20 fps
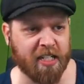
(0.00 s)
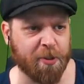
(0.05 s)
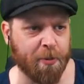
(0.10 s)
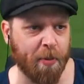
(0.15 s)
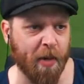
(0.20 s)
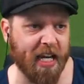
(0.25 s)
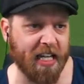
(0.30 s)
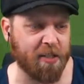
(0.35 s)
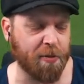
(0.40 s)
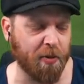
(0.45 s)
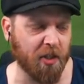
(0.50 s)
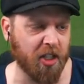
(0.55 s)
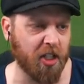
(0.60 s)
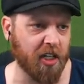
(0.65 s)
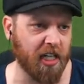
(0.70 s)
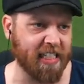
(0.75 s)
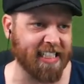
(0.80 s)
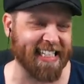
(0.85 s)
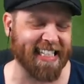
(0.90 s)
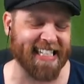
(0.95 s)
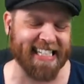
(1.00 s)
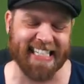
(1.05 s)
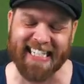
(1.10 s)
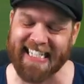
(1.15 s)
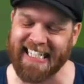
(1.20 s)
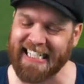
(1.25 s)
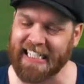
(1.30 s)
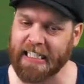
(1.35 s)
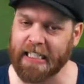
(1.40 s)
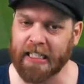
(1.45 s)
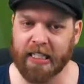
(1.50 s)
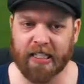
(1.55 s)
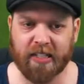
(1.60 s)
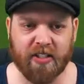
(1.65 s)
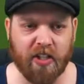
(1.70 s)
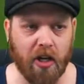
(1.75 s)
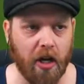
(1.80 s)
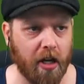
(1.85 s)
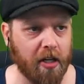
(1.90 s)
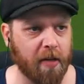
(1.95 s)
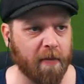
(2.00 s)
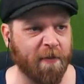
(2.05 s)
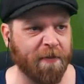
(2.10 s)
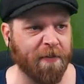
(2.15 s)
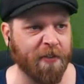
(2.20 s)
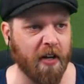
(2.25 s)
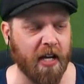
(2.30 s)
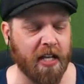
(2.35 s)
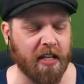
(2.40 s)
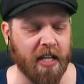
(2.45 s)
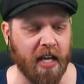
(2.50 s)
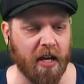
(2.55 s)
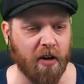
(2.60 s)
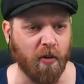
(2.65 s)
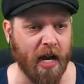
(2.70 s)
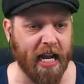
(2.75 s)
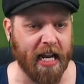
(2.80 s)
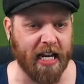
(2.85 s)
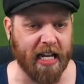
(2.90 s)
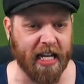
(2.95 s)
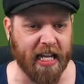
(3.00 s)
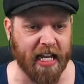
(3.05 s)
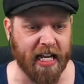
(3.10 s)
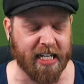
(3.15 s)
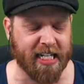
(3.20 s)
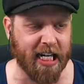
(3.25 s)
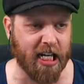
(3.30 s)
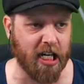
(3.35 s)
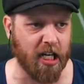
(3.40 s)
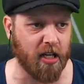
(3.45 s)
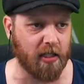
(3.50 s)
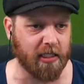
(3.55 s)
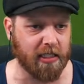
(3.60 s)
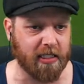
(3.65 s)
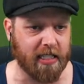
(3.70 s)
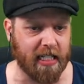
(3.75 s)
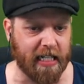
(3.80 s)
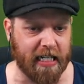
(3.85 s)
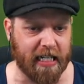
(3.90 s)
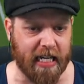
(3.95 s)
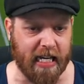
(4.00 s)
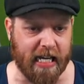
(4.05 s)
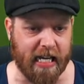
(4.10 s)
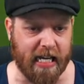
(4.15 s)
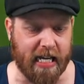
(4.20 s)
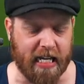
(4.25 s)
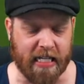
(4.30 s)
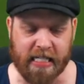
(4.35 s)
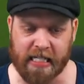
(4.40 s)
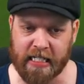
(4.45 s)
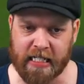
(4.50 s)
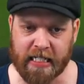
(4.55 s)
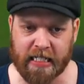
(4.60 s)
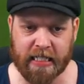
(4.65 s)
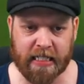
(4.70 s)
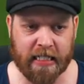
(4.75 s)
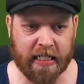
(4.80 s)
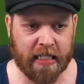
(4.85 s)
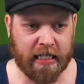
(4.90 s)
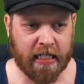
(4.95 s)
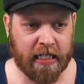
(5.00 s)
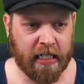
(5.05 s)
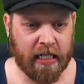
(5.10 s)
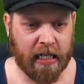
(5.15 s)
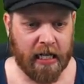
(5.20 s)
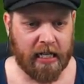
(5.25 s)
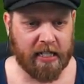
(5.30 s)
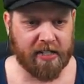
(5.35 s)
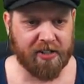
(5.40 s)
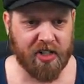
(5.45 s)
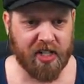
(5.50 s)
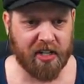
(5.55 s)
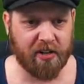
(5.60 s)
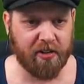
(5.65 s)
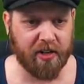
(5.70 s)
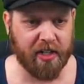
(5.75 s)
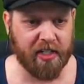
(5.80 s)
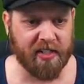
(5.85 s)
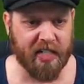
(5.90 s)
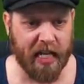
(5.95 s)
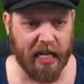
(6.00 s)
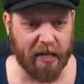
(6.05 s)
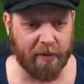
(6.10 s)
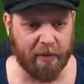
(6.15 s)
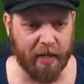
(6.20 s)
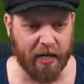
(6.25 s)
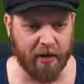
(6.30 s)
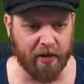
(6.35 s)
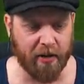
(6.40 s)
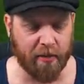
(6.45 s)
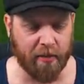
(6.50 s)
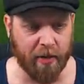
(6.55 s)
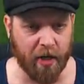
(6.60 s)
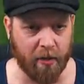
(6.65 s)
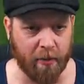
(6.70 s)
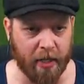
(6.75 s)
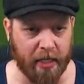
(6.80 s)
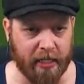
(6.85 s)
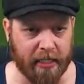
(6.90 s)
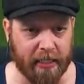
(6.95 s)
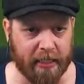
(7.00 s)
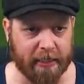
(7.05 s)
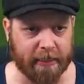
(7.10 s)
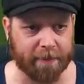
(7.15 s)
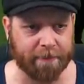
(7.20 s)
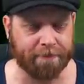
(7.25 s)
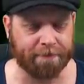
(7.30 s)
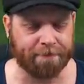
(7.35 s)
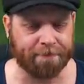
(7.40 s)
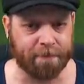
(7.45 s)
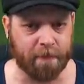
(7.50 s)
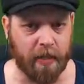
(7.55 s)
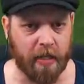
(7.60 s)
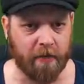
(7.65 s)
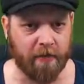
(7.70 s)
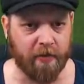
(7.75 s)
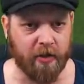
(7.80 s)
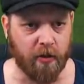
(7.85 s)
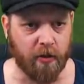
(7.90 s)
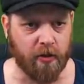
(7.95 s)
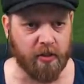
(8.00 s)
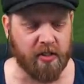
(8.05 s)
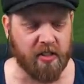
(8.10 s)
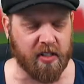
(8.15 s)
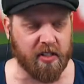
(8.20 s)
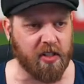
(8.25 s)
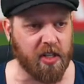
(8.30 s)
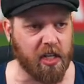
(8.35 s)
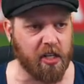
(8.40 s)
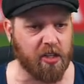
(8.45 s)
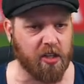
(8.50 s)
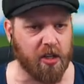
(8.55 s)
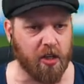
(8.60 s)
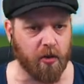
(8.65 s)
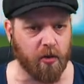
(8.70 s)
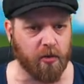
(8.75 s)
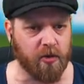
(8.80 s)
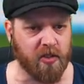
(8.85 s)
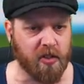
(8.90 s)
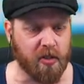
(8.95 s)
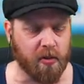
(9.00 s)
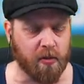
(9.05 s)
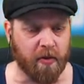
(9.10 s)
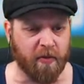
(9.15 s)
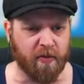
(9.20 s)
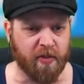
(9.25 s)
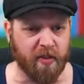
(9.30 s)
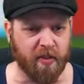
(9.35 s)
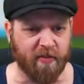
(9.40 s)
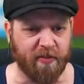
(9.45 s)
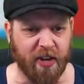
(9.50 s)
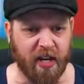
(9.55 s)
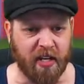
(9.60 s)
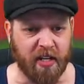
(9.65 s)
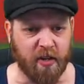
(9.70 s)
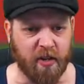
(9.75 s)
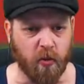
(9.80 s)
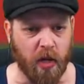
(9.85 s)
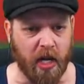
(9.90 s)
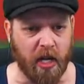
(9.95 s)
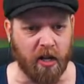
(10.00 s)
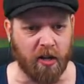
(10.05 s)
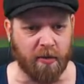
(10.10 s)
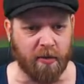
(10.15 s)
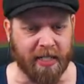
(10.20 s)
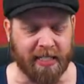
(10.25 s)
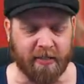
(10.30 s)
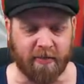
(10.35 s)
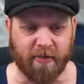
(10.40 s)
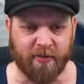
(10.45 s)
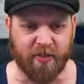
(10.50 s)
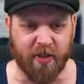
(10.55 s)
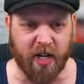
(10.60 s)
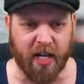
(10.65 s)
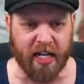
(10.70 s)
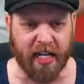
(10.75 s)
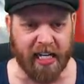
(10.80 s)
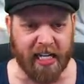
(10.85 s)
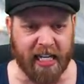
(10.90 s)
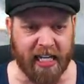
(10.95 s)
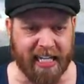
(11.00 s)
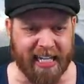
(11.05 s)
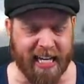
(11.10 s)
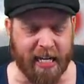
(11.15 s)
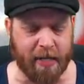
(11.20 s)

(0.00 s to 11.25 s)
space, boys. Tottenham find their way to get a goal, and they are a serious team here at the moment. They've caused us issues. We've defended well, but finally it